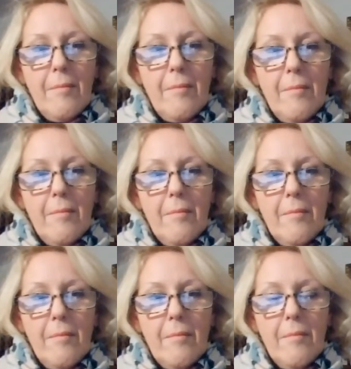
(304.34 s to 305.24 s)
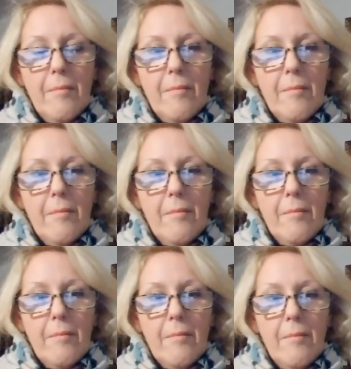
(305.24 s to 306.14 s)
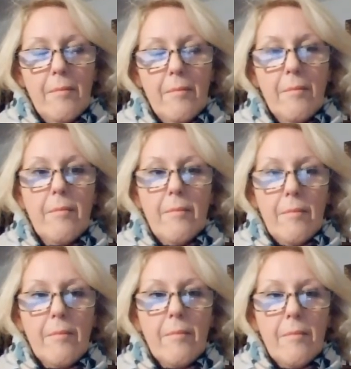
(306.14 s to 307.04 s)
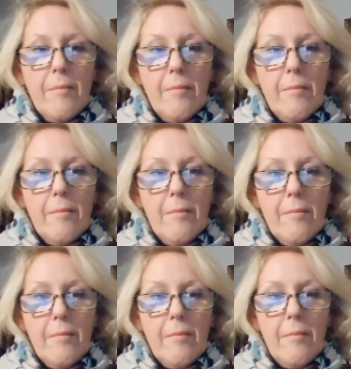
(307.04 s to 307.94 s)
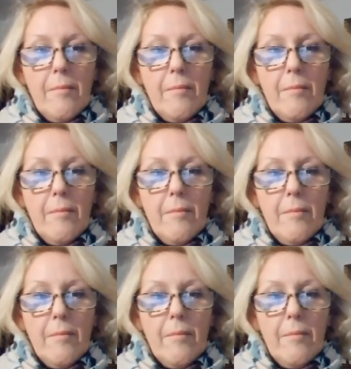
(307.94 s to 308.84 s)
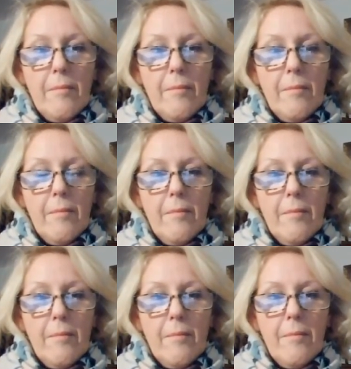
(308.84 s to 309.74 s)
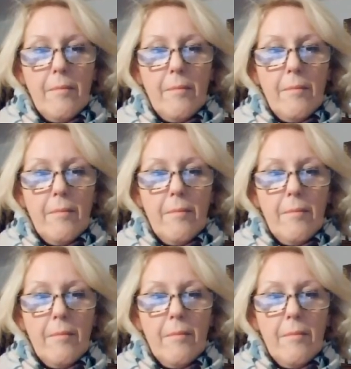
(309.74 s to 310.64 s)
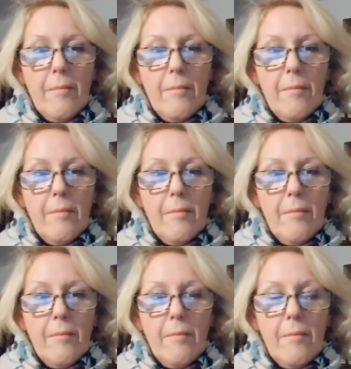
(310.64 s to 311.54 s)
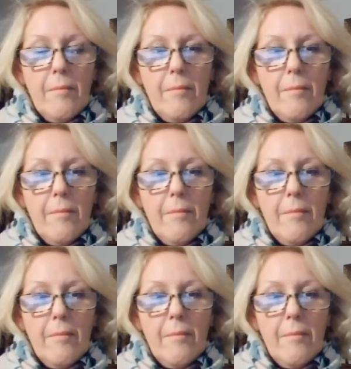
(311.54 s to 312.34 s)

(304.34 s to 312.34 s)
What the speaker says: (not speaking)